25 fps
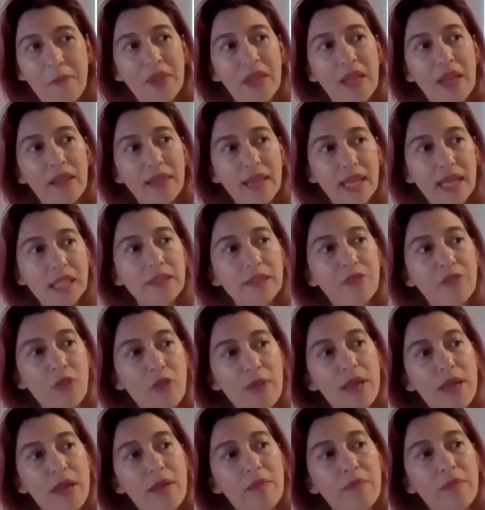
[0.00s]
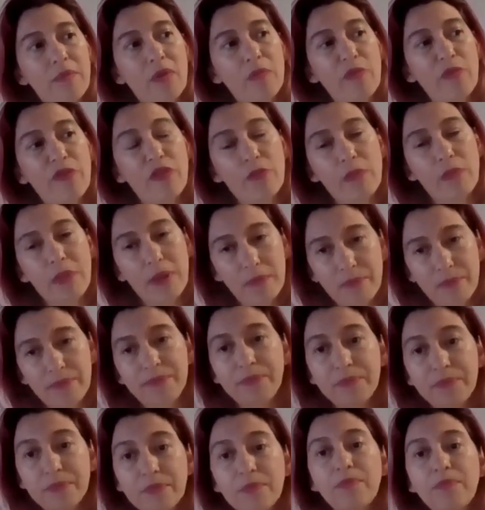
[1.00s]
That's from a
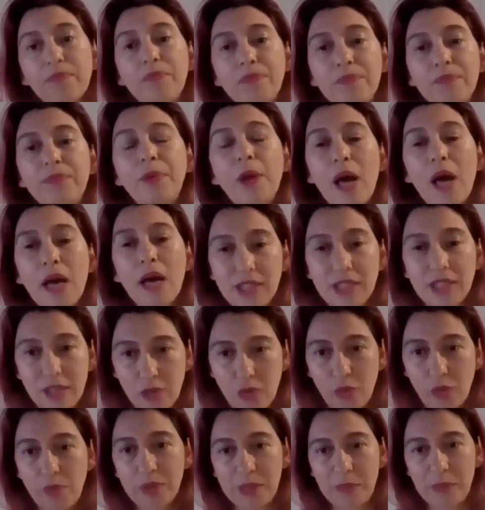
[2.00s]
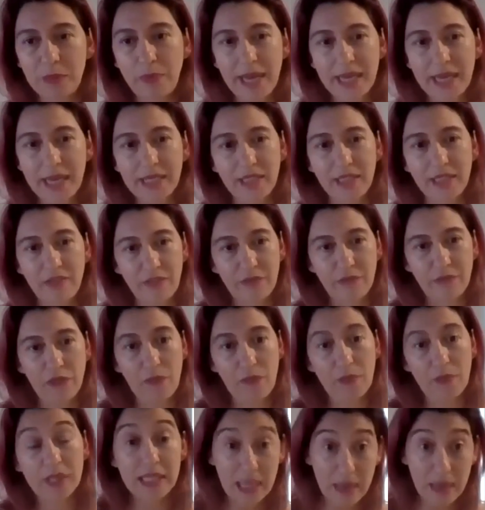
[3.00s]
personal perspective and from
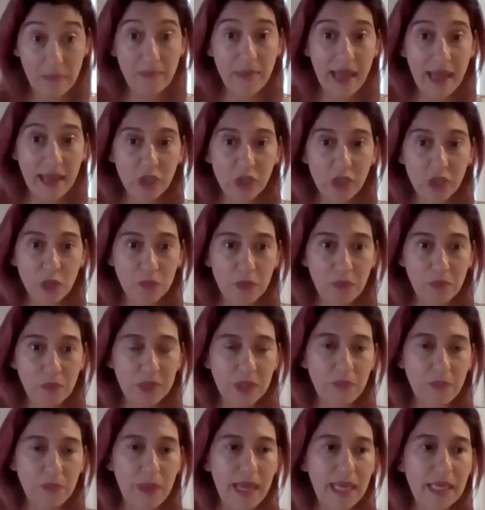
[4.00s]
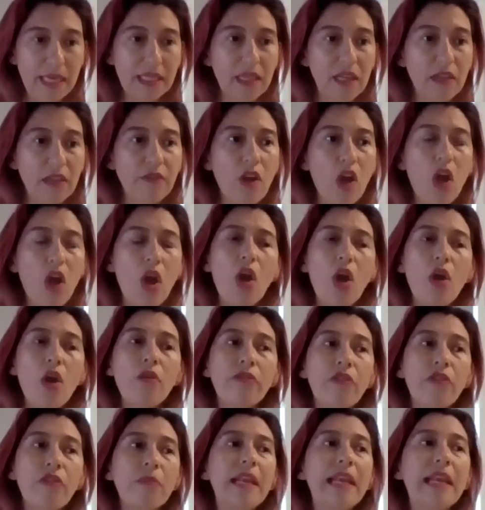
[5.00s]
a team management perspective.
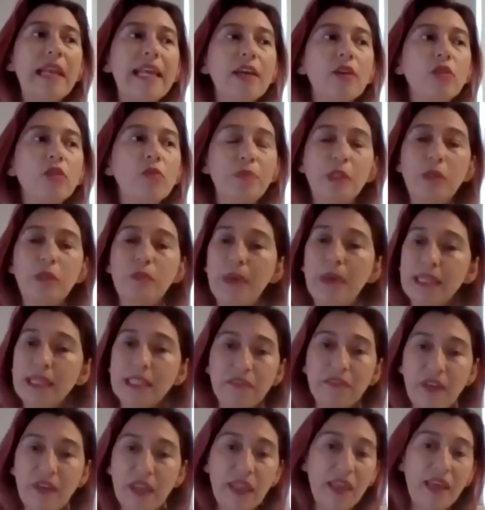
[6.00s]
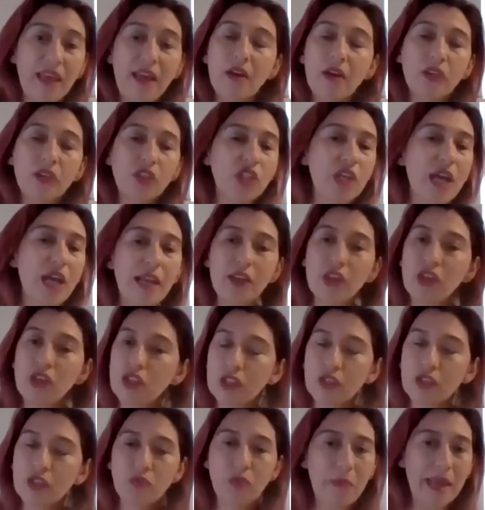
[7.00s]
From a legal perspective, I think our
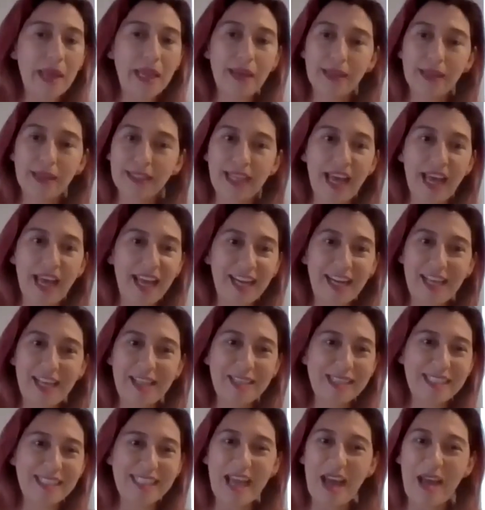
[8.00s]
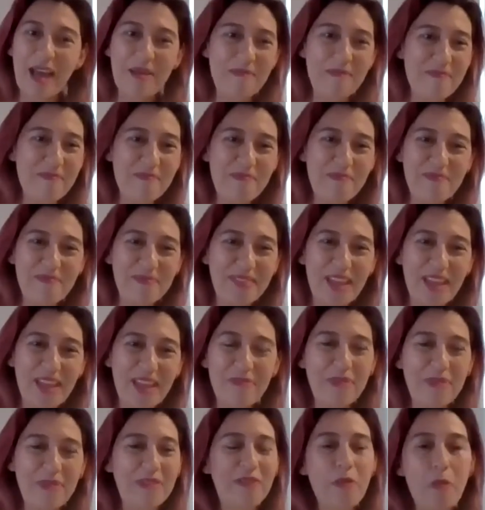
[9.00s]
challenges remain exactly the same. I
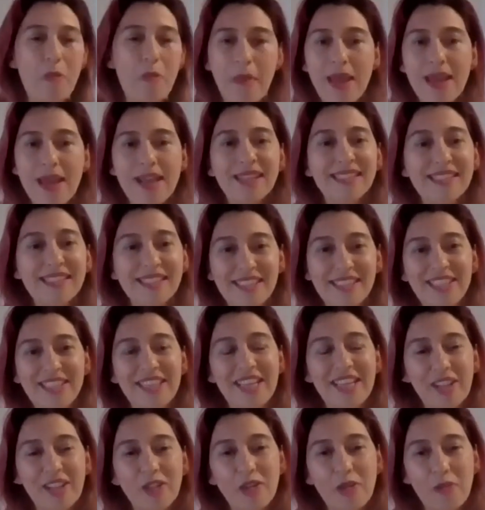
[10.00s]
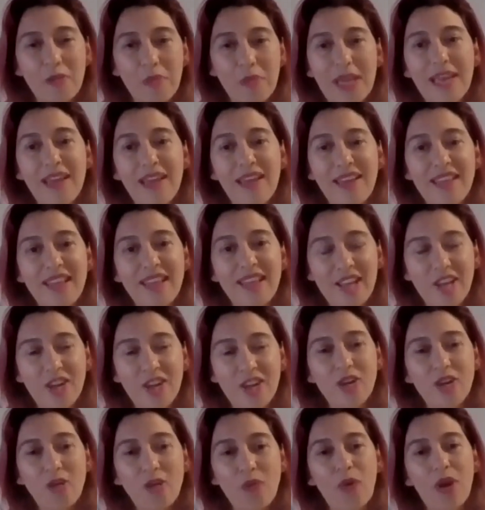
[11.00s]
mean, for me, it's still going to be a
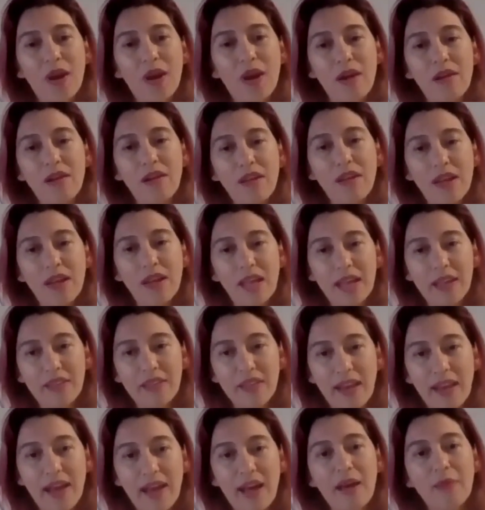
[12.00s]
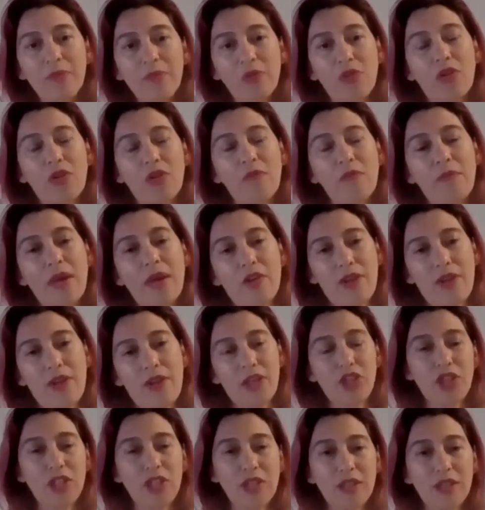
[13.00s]
year where the LIBOR
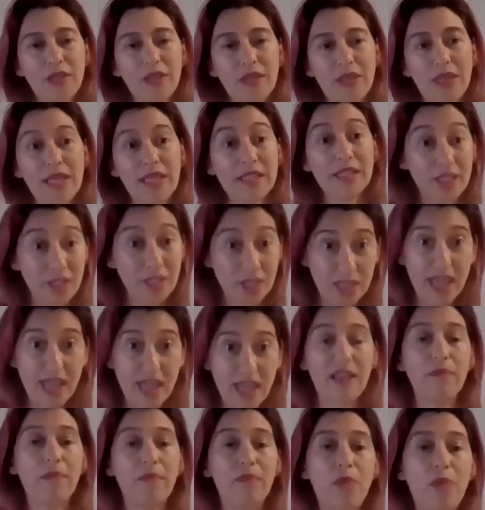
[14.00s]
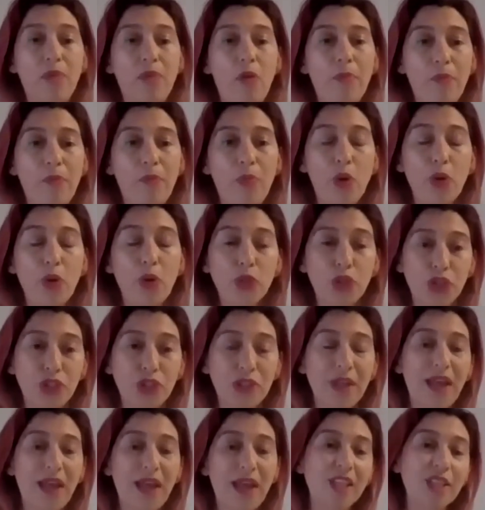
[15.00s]
migration needs to take a proper push.
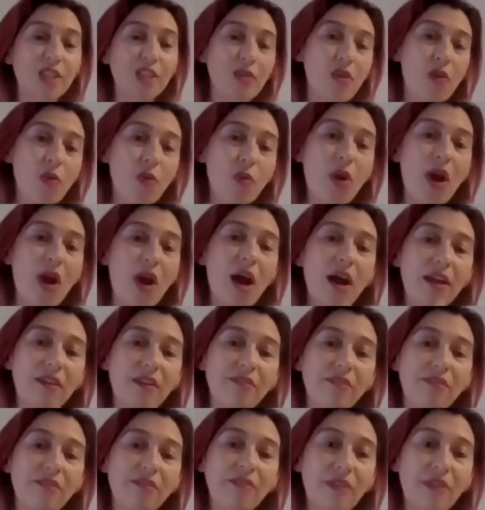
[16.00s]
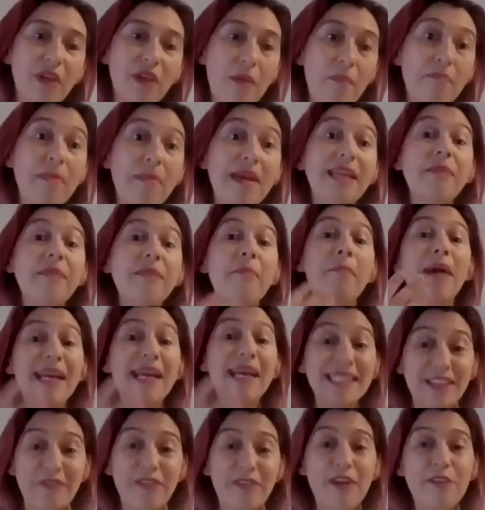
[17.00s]
So I've made a
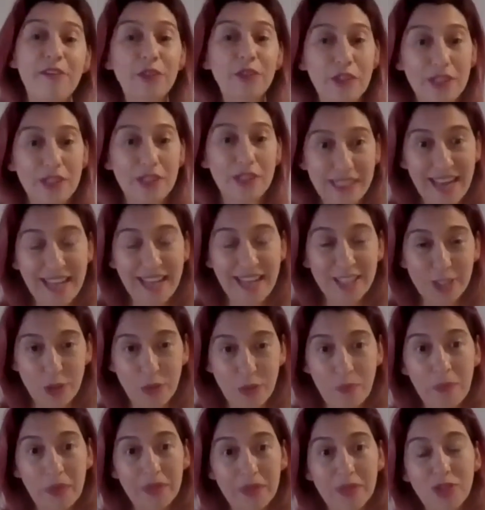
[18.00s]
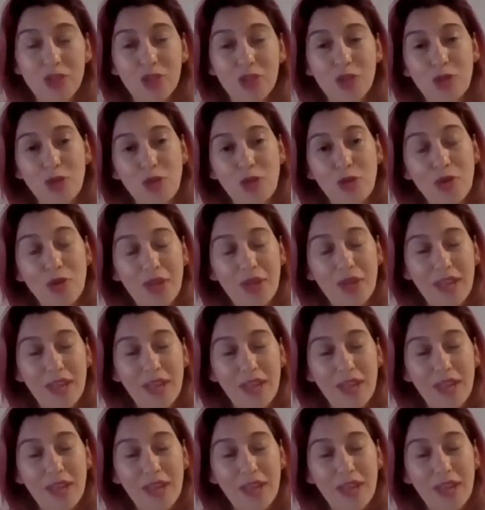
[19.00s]
massive effort these last 2 months to